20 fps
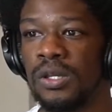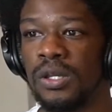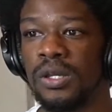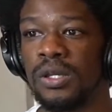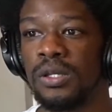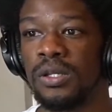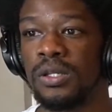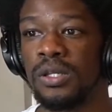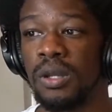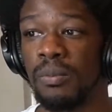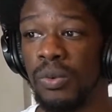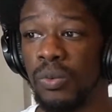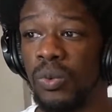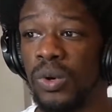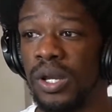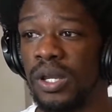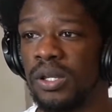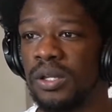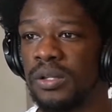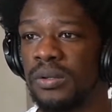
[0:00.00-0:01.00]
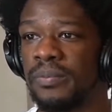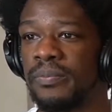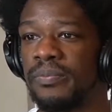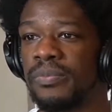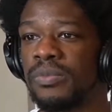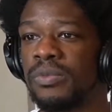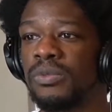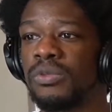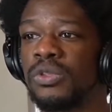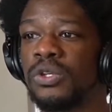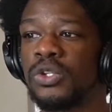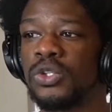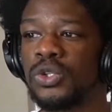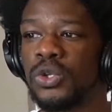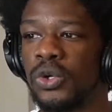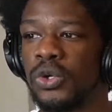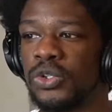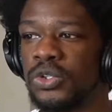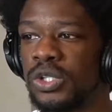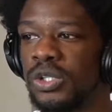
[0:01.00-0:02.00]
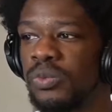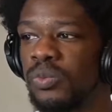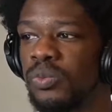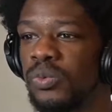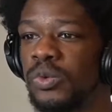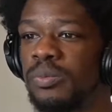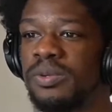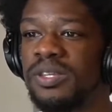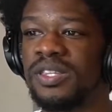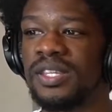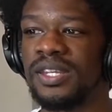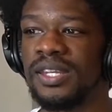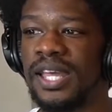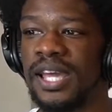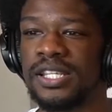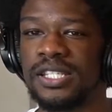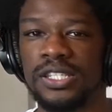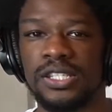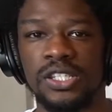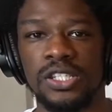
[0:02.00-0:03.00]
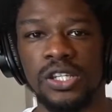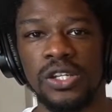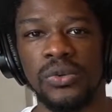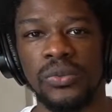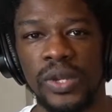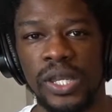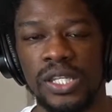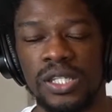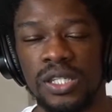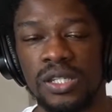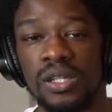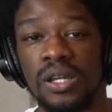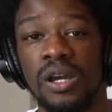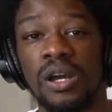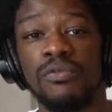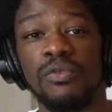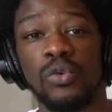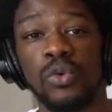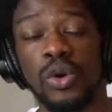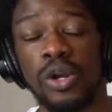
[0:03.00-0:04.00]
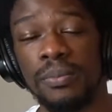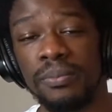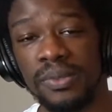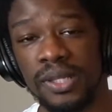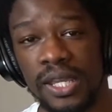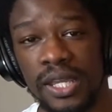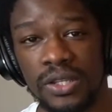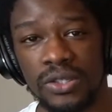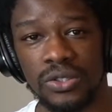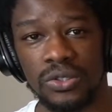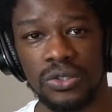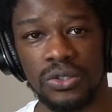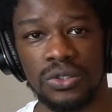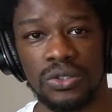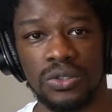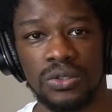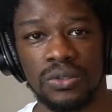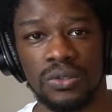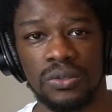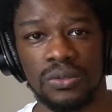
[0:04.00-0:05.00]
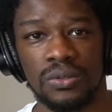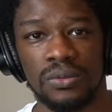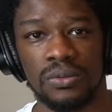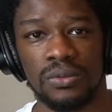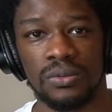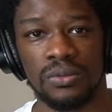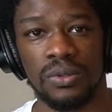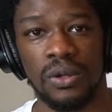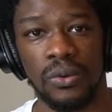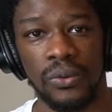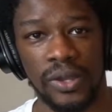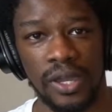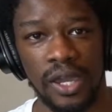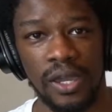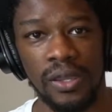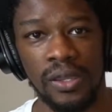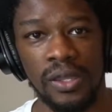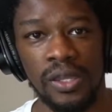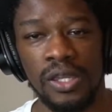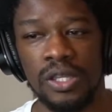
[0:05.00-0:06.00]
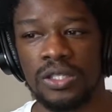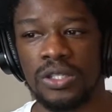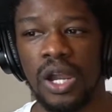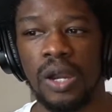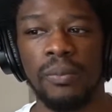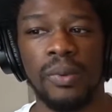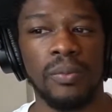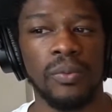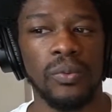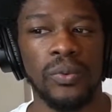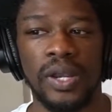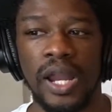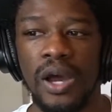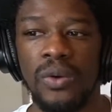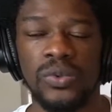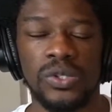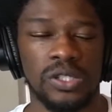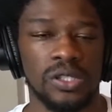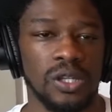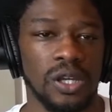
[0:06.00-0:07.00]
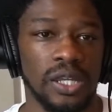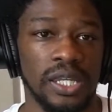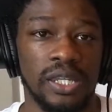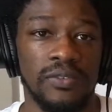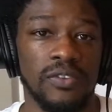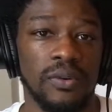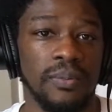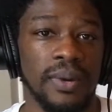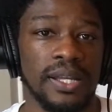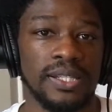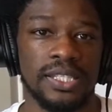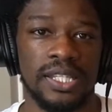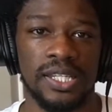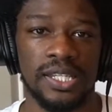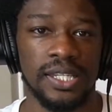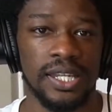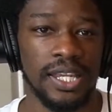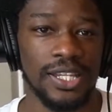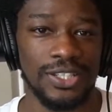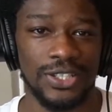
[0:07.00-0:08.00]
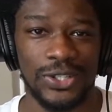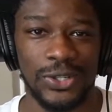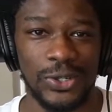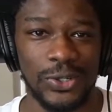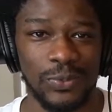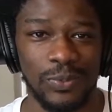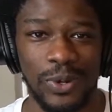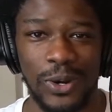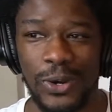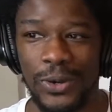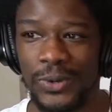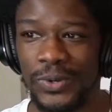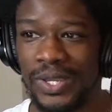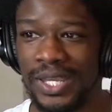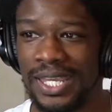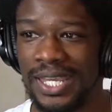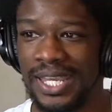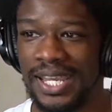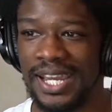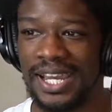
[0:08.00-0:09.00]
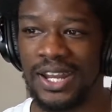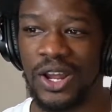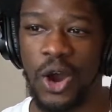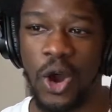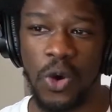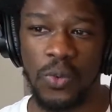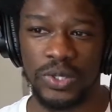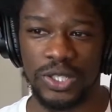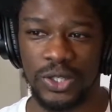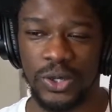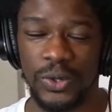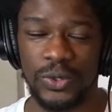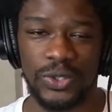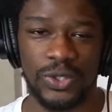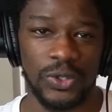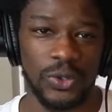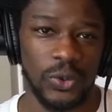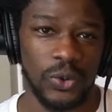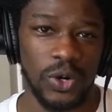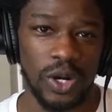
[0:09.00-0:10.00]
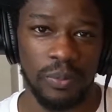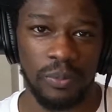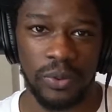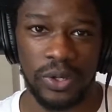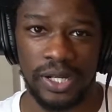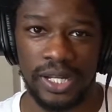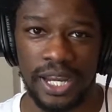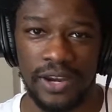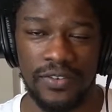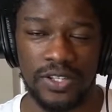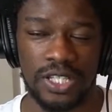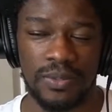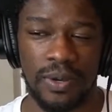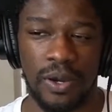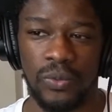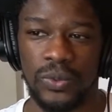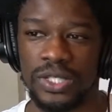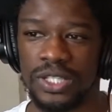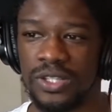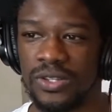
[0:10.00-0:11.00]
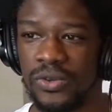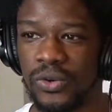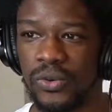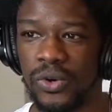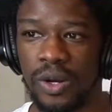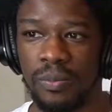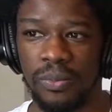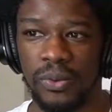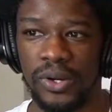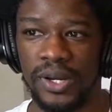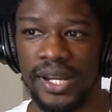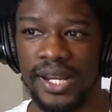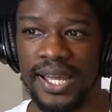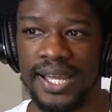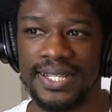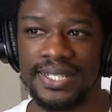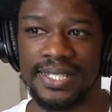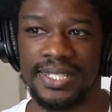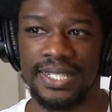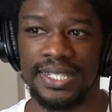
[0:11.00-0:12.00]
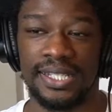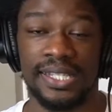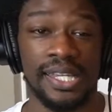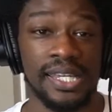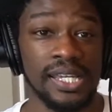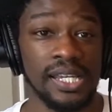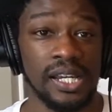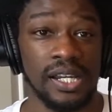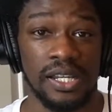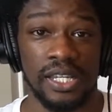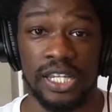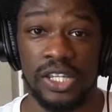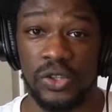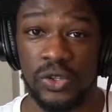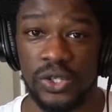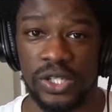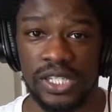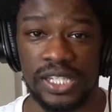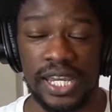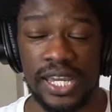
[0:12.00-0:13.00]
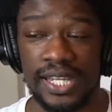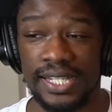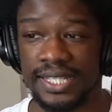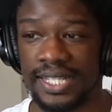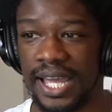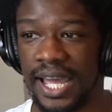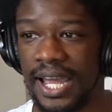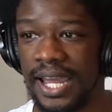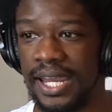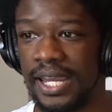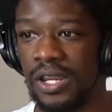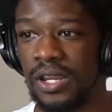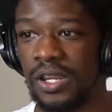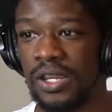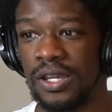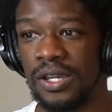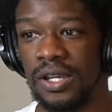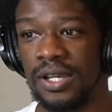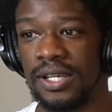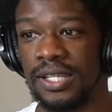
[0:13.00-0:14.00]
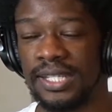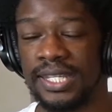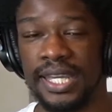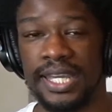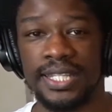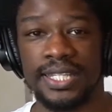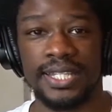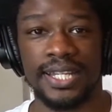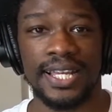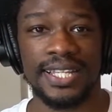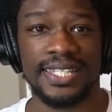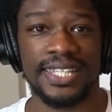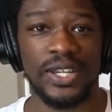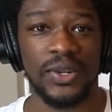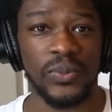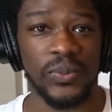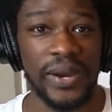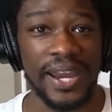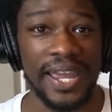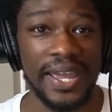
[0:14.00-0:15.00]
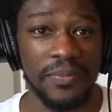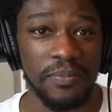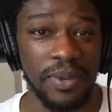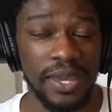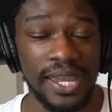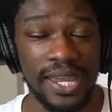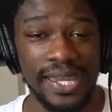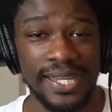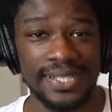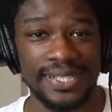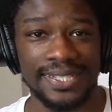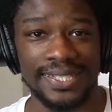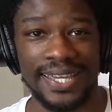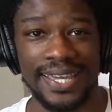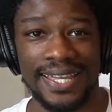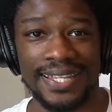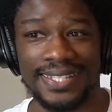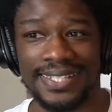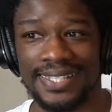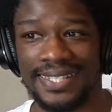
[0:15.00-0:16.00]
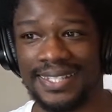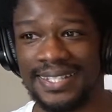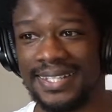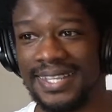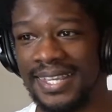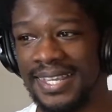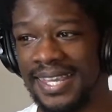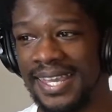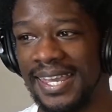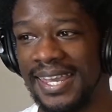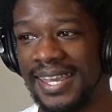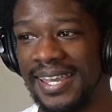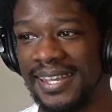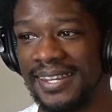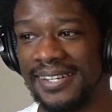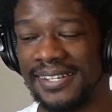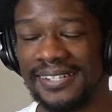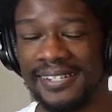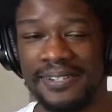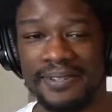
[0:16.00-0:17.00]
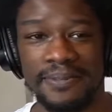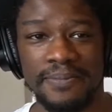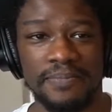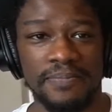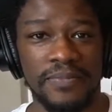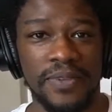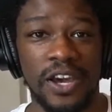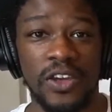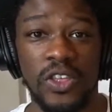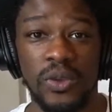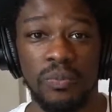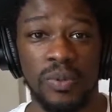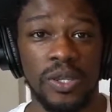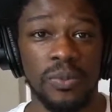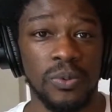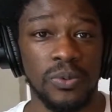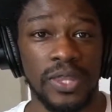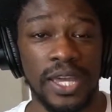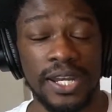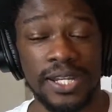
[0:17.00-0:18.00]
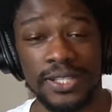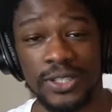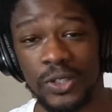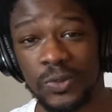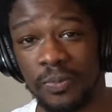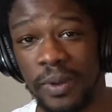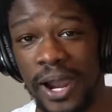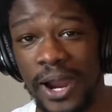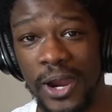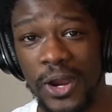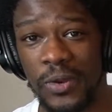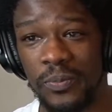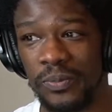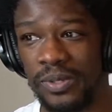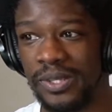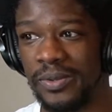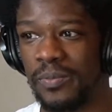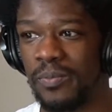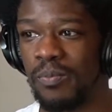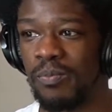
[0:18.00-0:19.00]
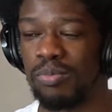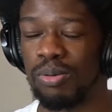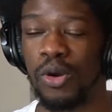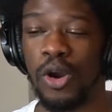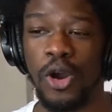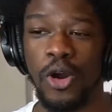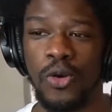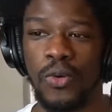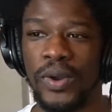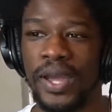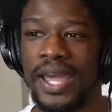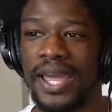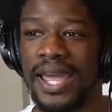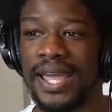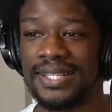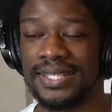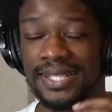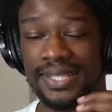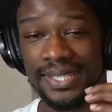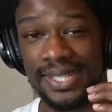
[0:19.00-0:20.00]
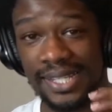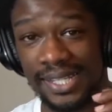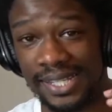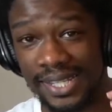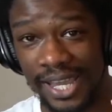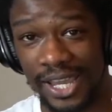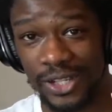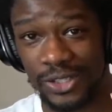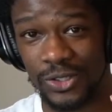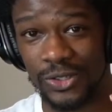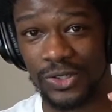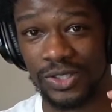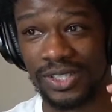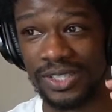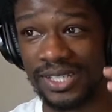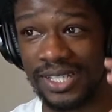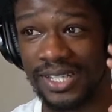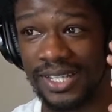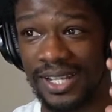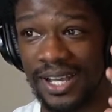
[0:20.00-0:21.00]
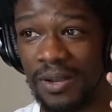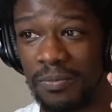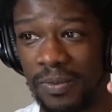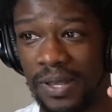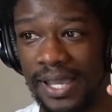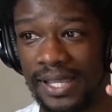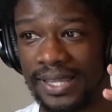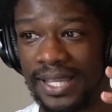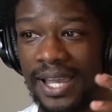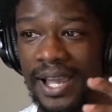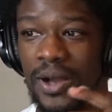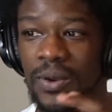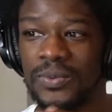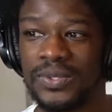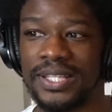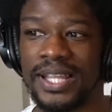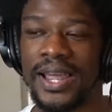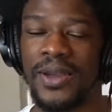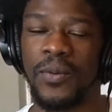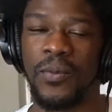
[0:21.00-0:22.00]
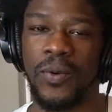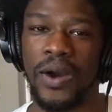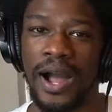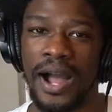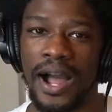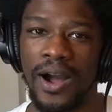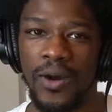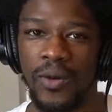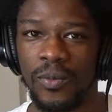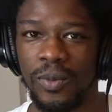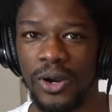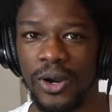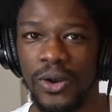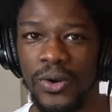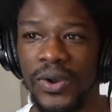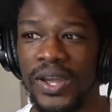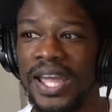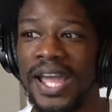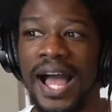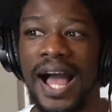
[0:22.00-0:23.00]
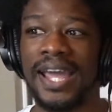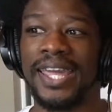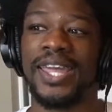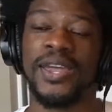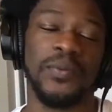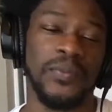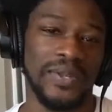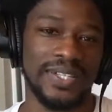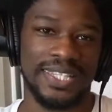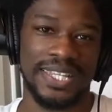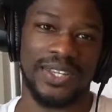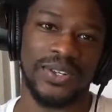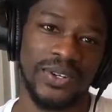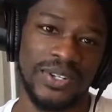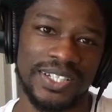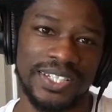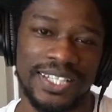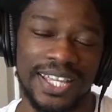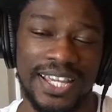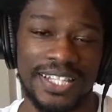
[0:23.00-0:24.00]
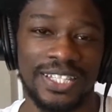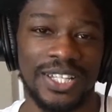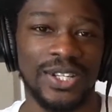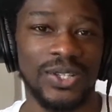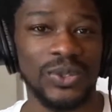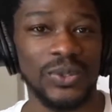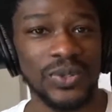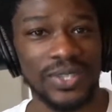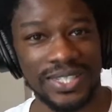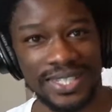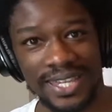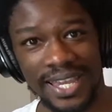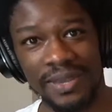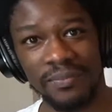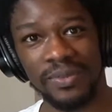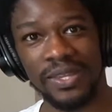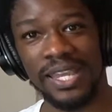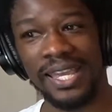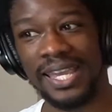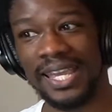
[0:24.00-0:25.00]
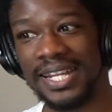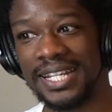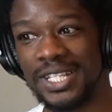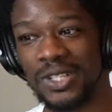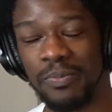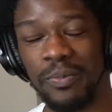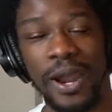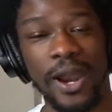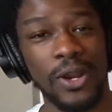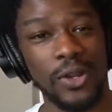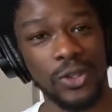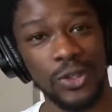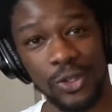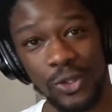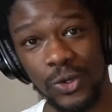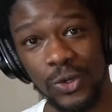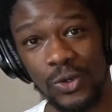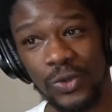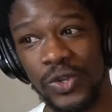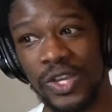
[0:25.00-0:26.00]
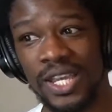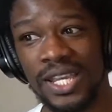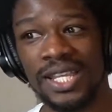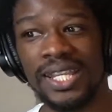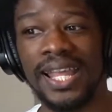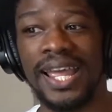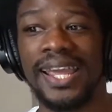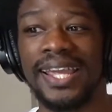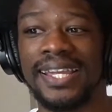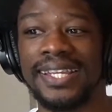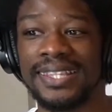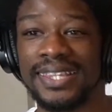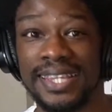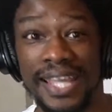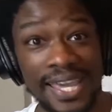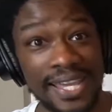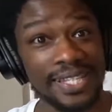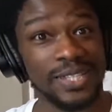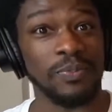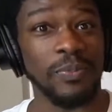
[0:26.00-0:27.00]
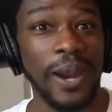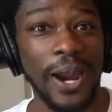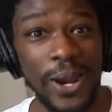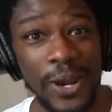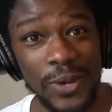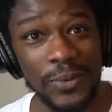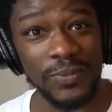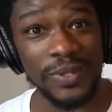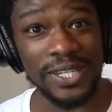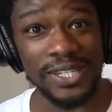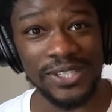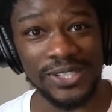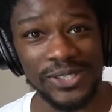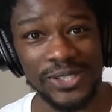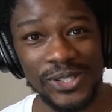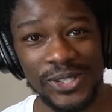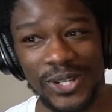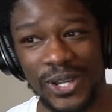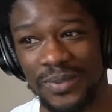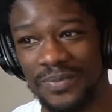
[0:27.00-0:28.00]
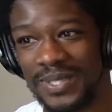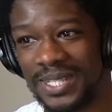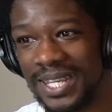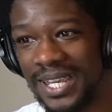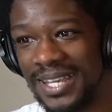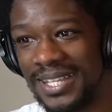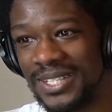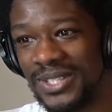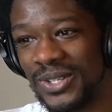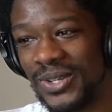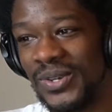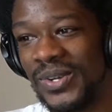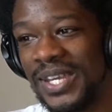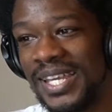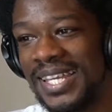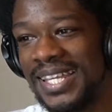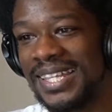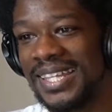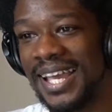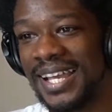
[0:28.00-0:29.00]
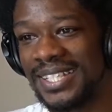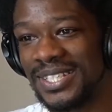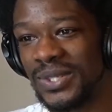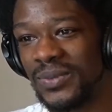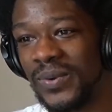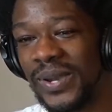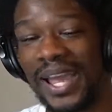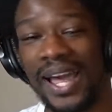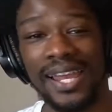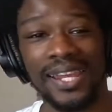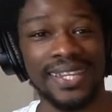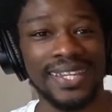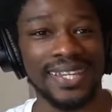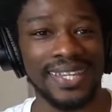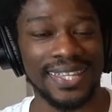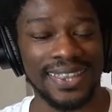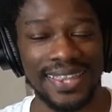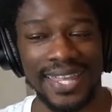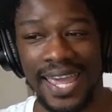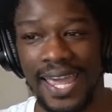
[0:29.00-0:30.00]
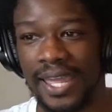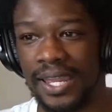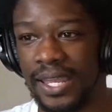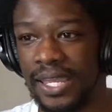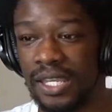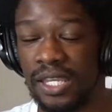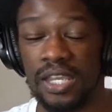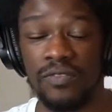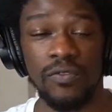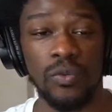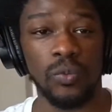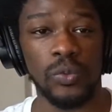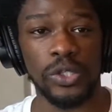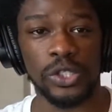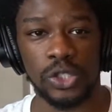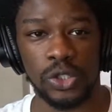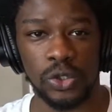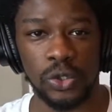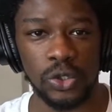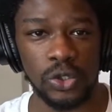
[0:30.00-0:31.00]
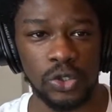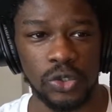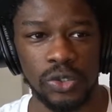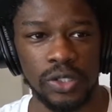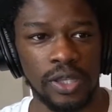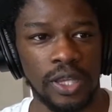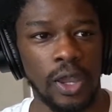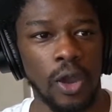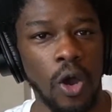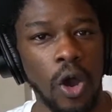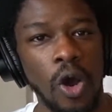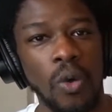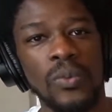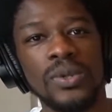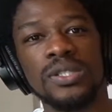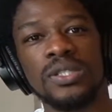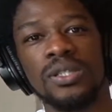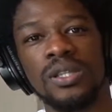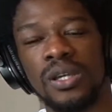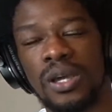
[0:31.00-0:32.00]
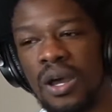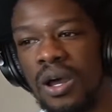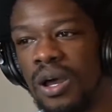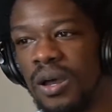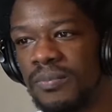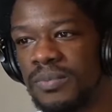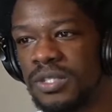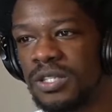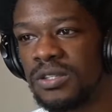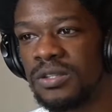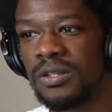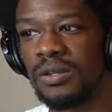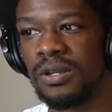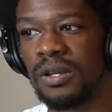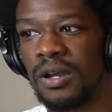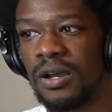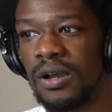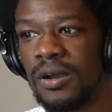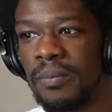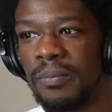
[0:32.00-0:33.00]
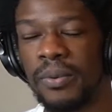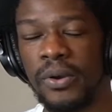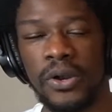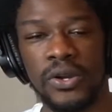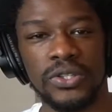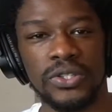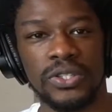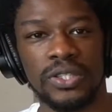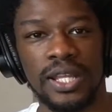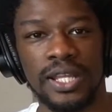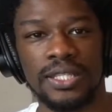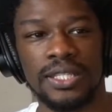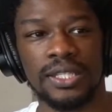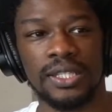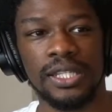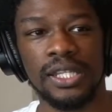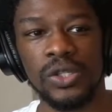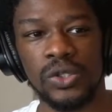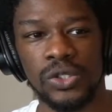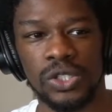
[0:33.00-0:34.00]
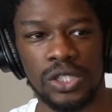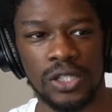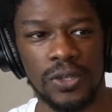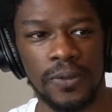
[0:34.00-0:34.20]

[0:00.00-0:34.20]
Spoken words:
Number one, the children will be the next generation of Krump dancers. Okay, so I remember when I was young, even my teenage years, bro, and I always go to the Krump arena. Every time I went to the Krump arena, I seen either J Tight dancing, I seen Rampage dancing, and other people that inspired me, bro. As a teenager, looking up like that, I was like, wow, bro, I can't wait to get on the stage and do the same thing and inspire the youth like they inspired me. You know what I'm saying? So that's the way I look at that. Even with children, they always look up to the person that's in leadership.